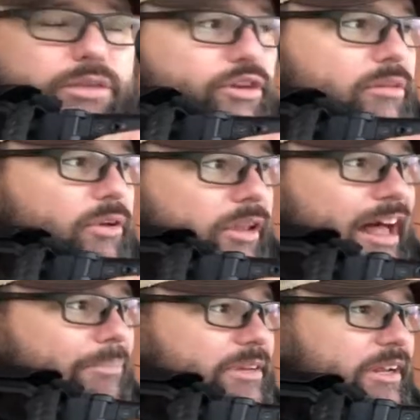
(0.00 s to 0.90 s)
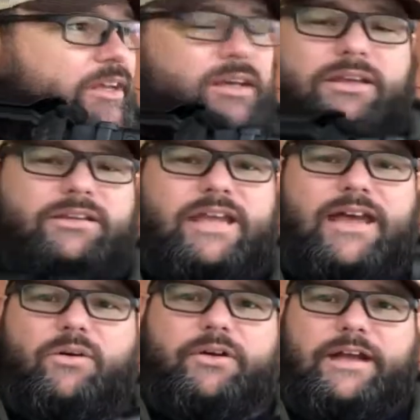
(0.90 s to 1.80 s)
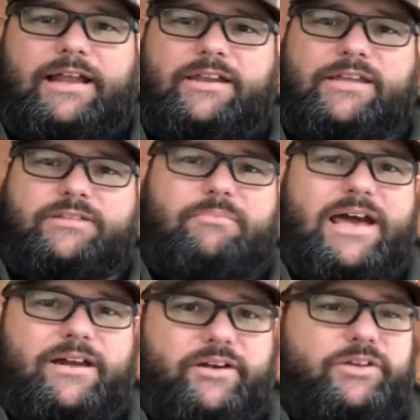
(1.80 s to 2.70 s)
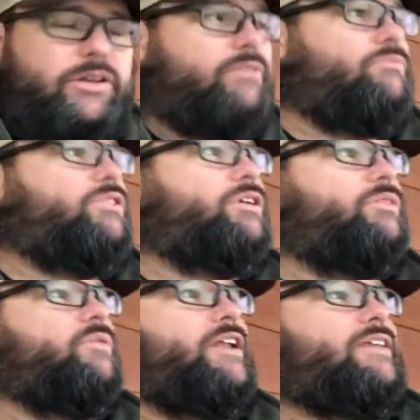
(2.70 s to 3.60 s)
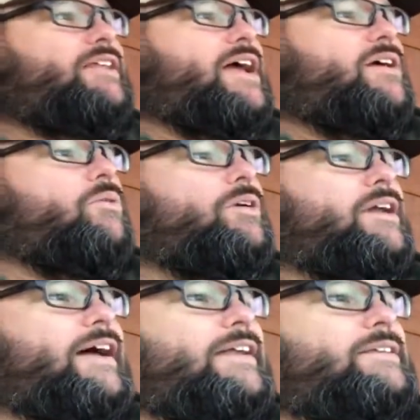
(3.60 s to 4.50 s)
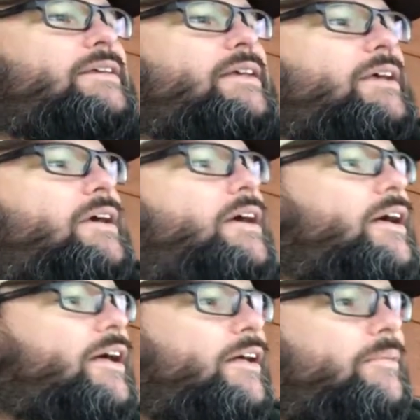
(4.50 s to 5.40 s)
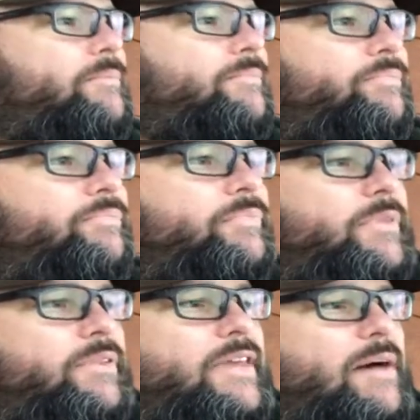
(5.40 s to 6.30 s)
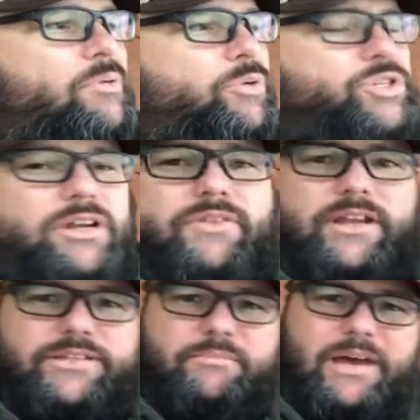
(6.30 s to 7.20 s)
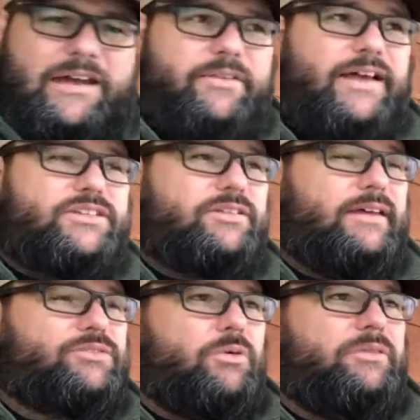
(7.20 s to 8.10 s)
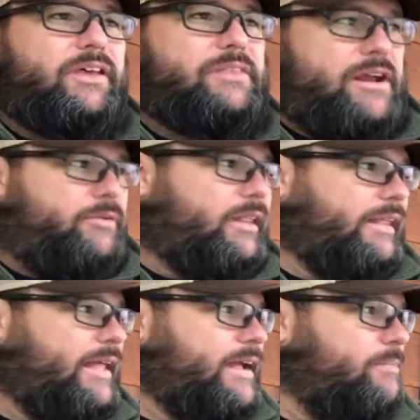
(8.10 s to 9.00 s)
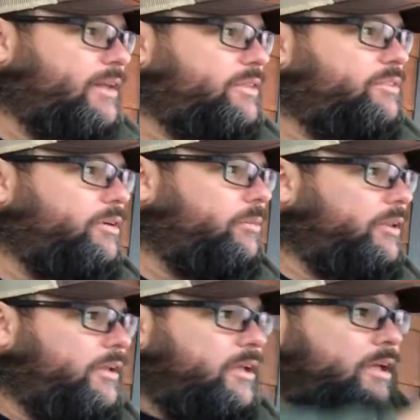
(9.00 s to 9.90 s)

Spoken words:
thermal optic, day or night. It doesn't matter. You can run it day or night. That portion of it doesn't matter. That's one thing that I really like about the thermal.